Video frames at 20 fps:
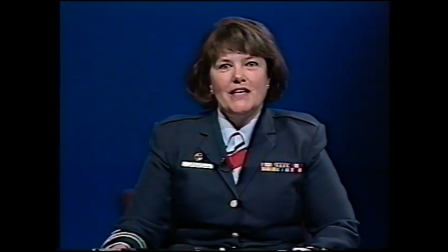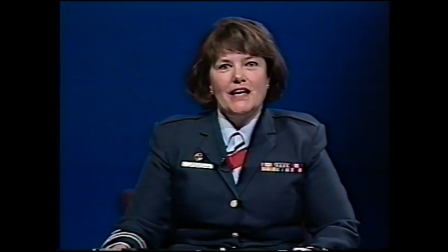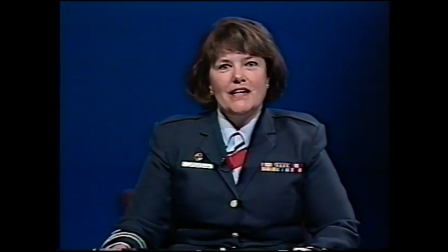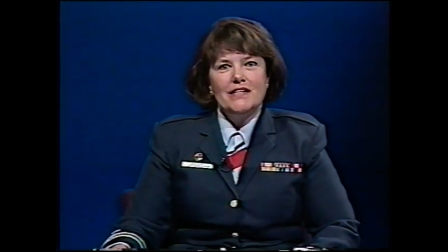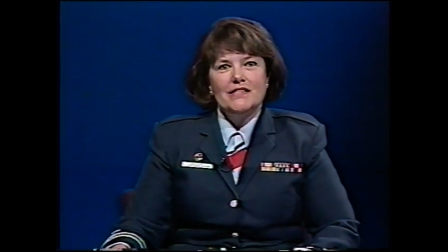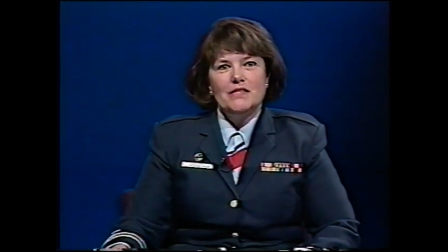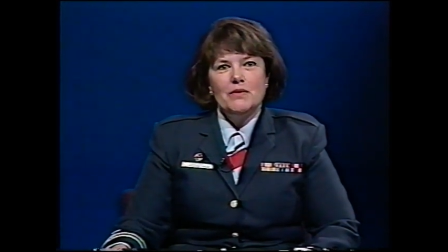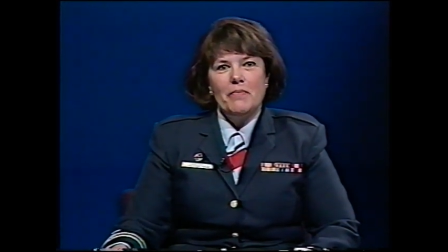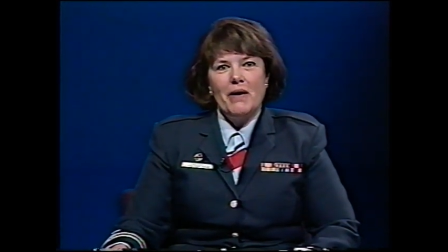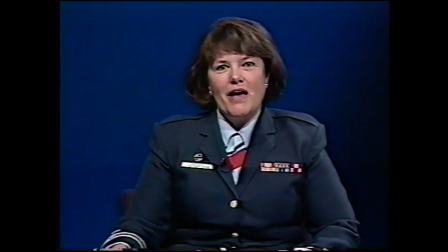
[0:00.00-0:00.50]
and
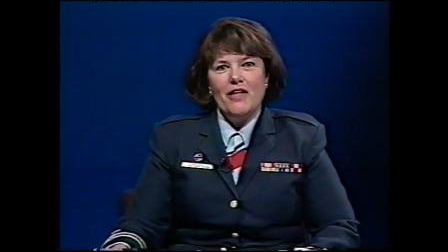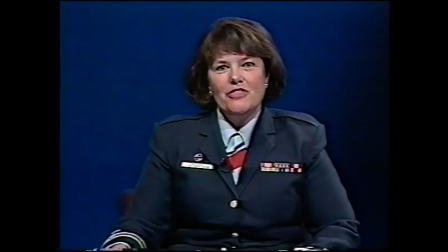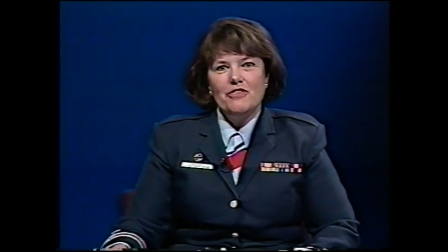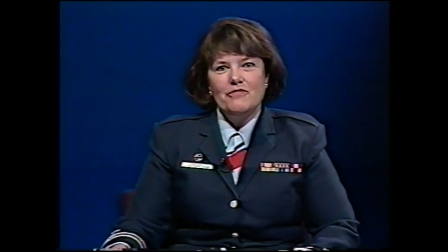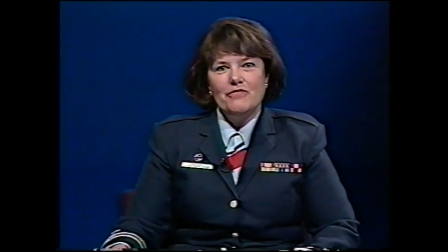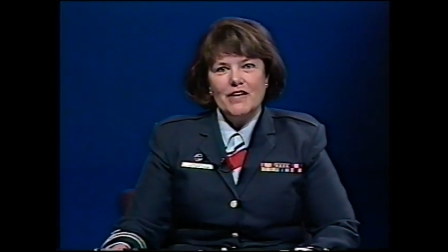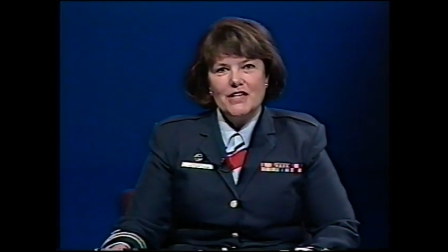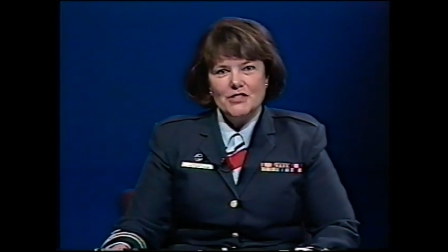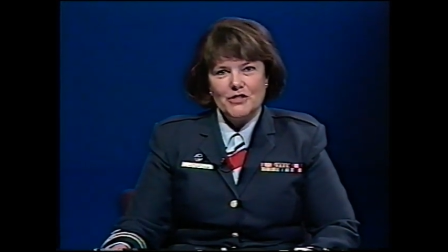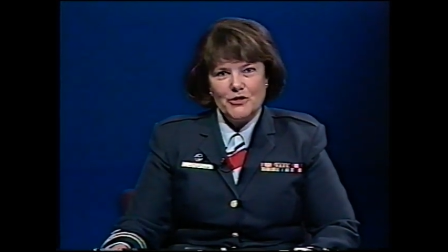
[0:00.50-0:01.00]
it's about
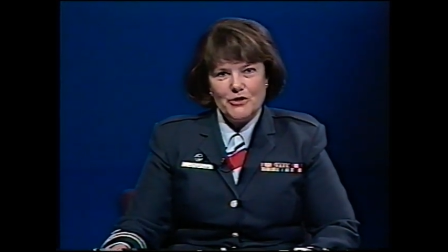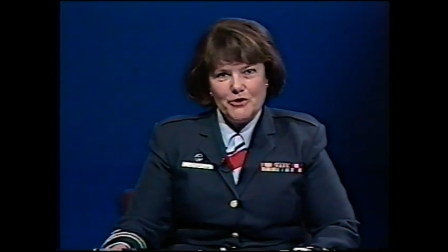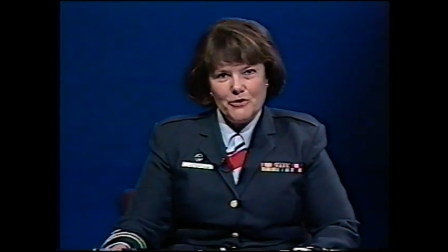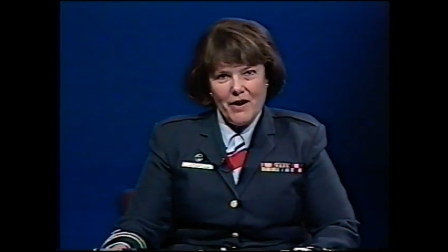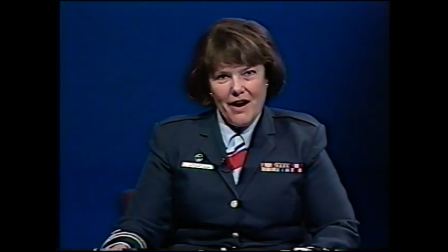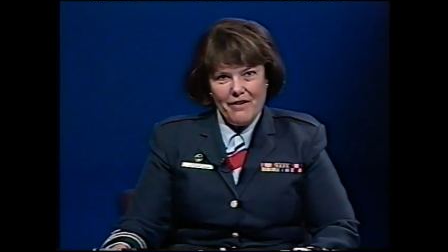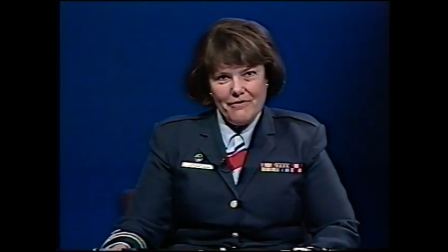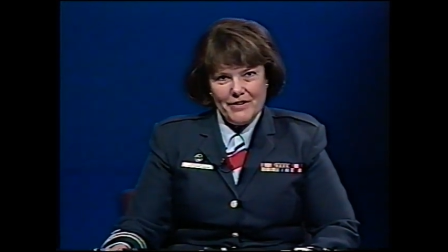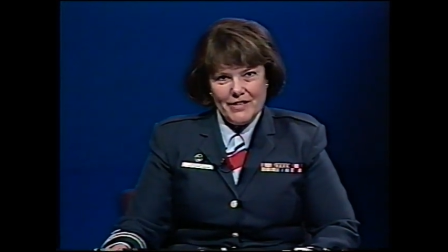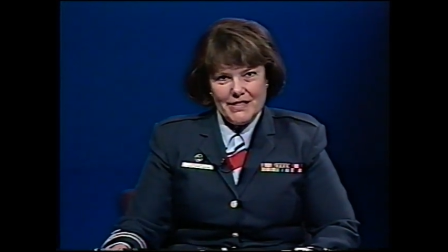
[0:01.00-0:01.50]
the vessel
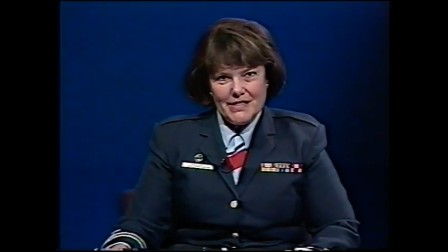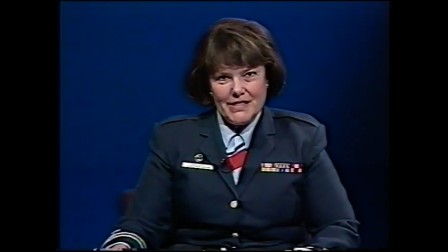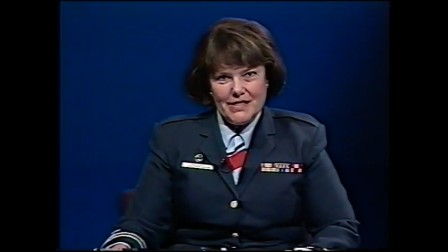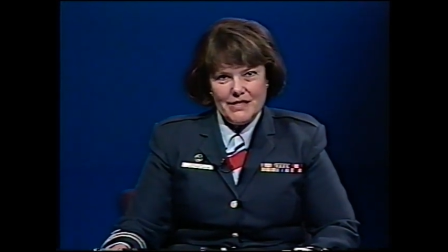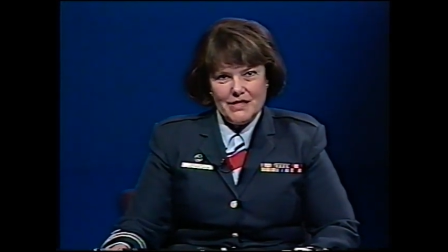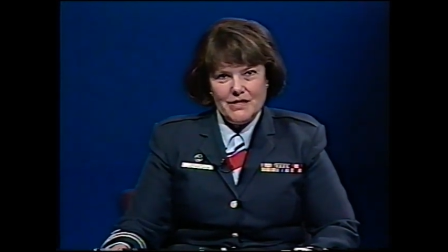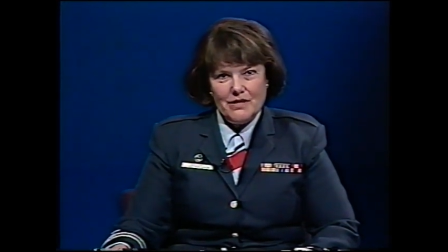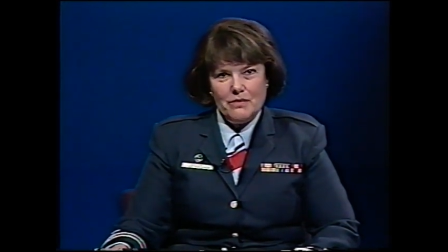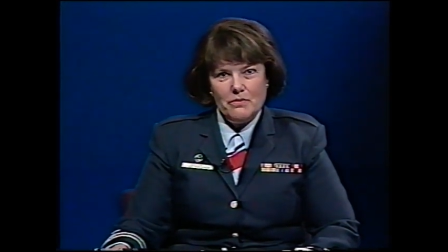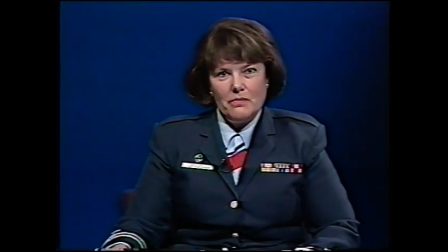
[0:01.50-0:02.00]
traffic
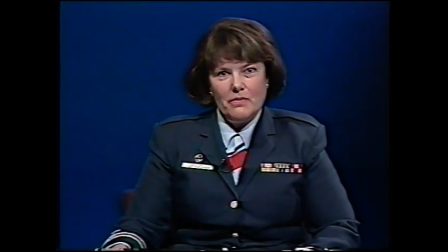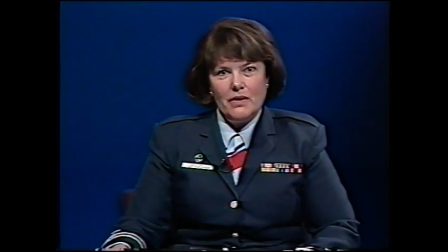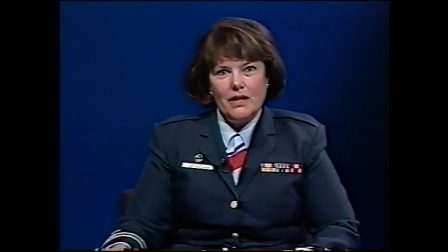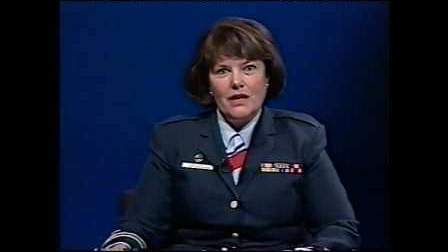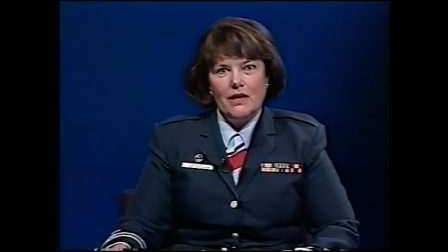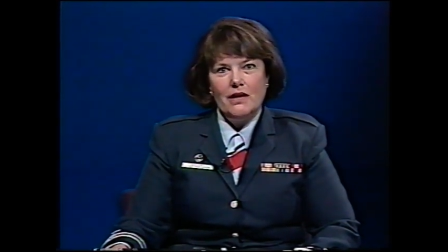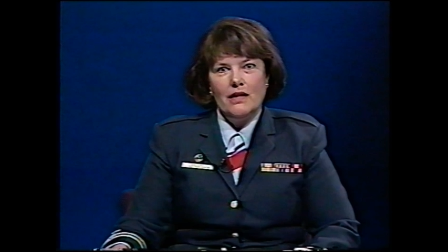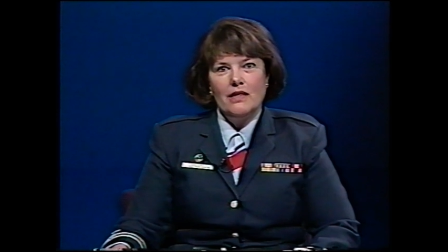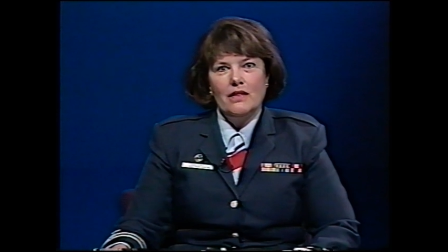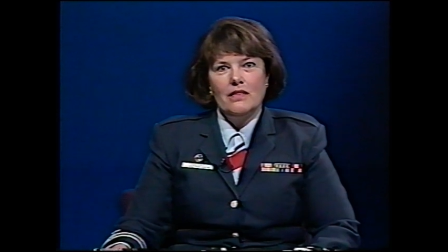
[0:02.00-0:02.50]
system
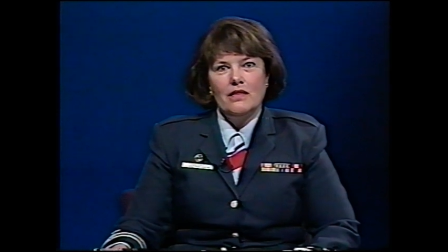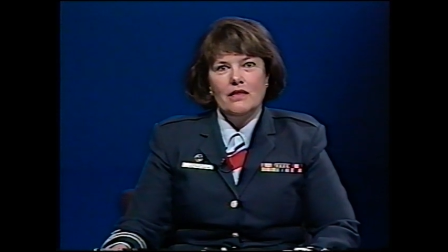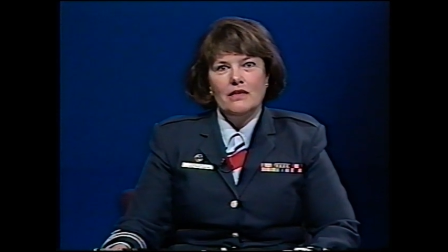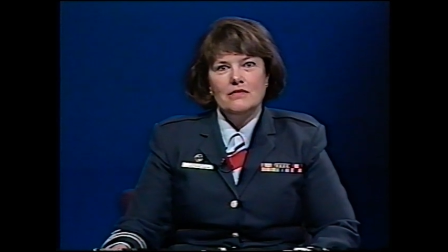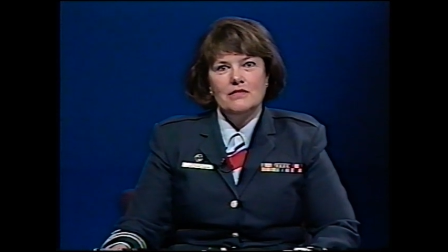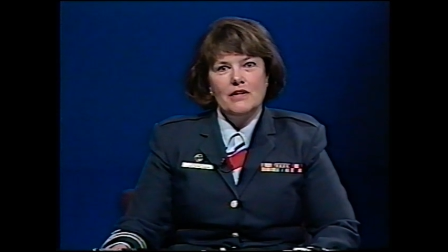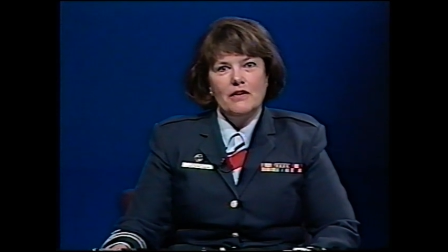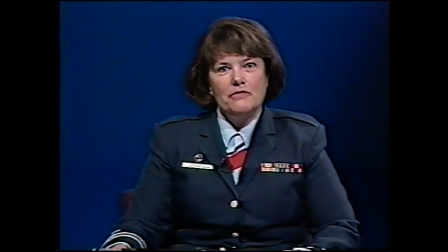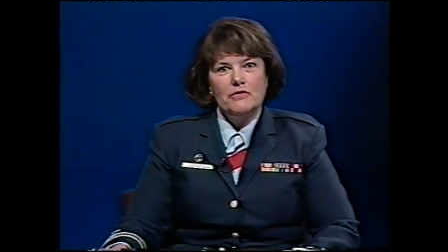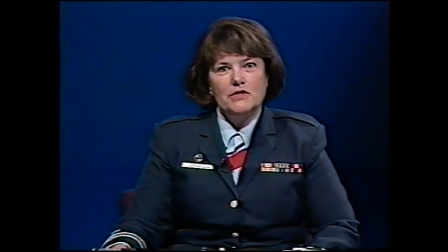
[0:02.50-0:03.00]
in
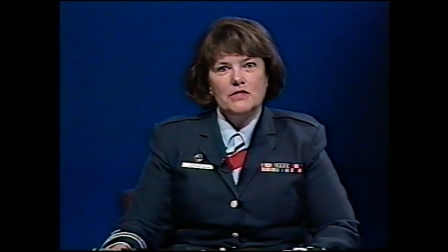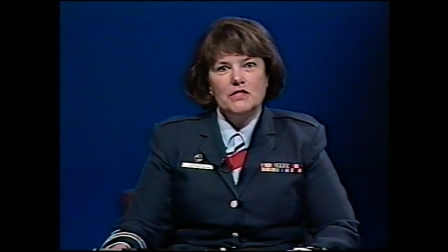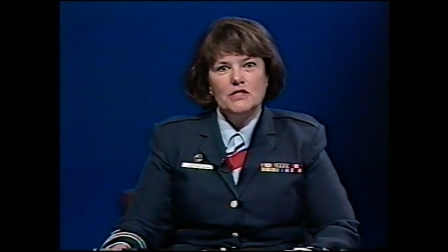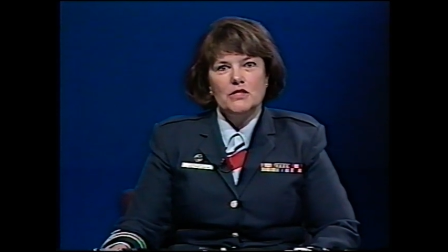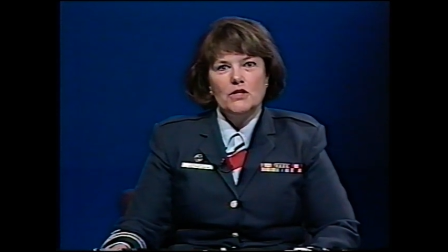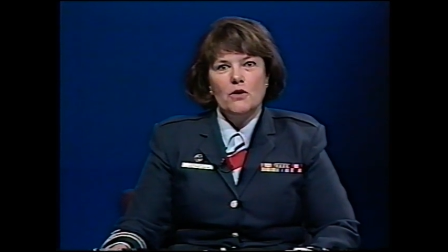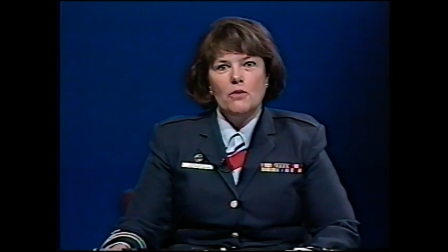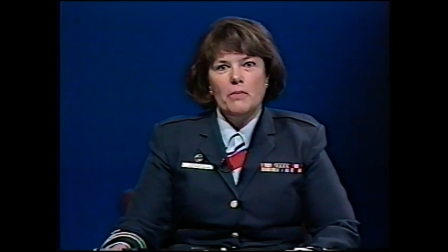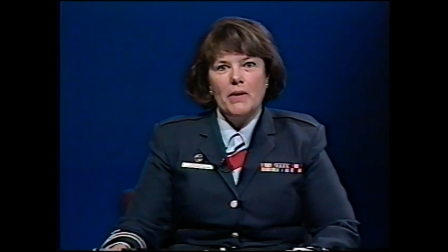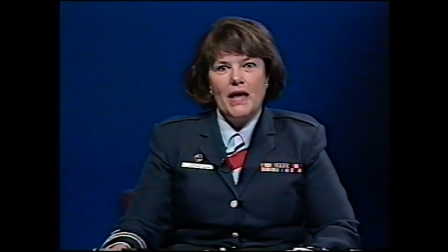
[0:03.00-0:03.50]
San
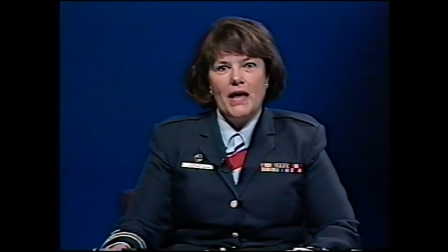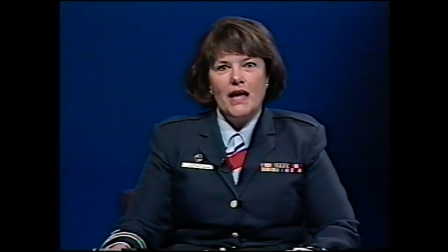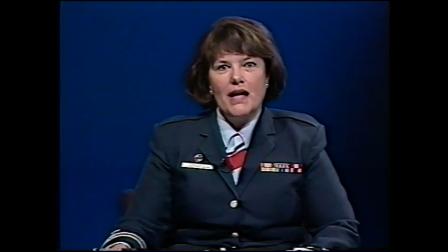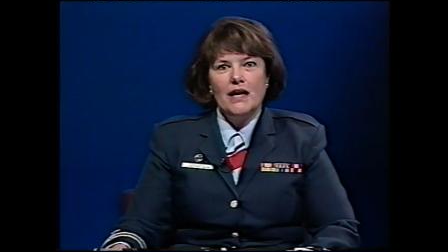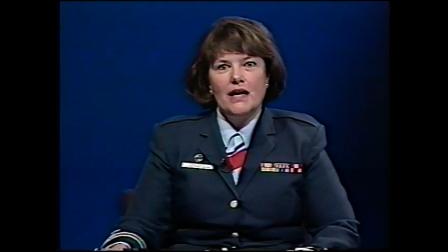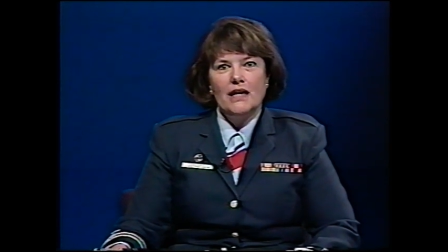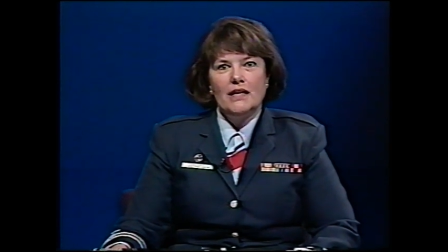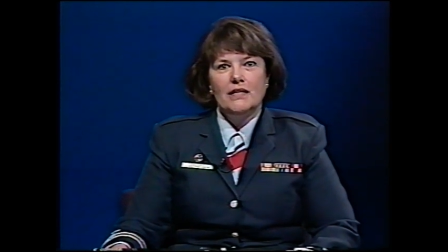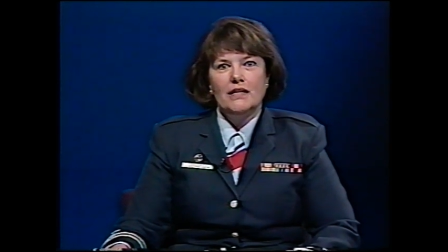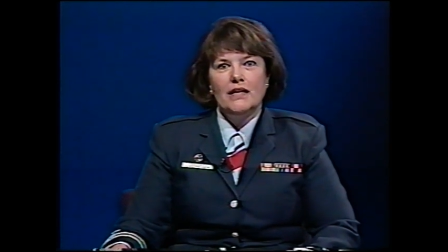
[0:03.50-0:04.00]
Francisco
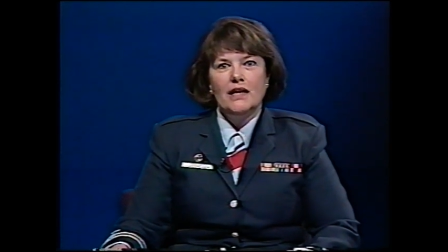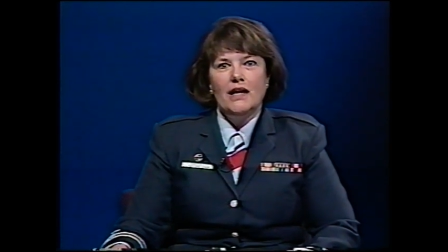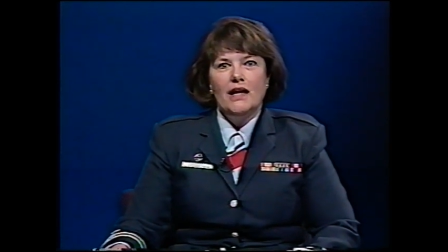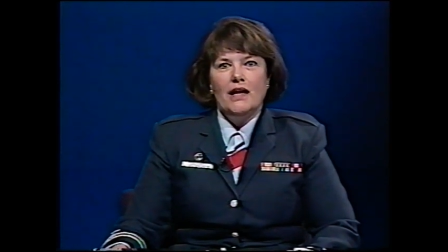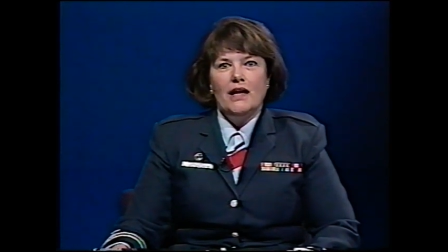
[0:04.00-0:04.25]
Bay and,